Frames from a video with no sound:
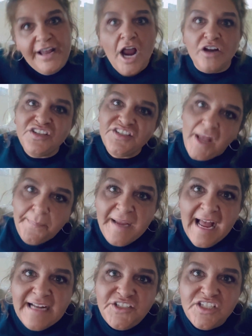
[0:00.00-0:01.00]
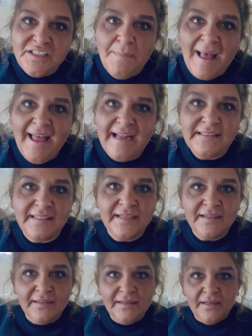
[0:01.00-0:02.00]
our subconscious minds.
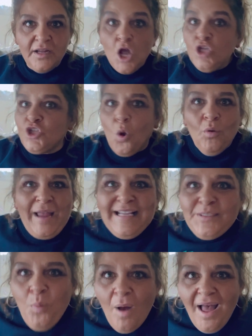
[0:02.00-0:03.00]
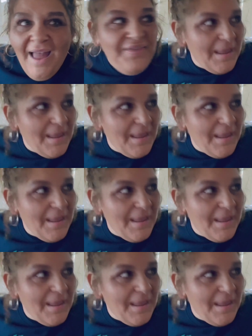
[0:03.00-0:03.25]
So guess what?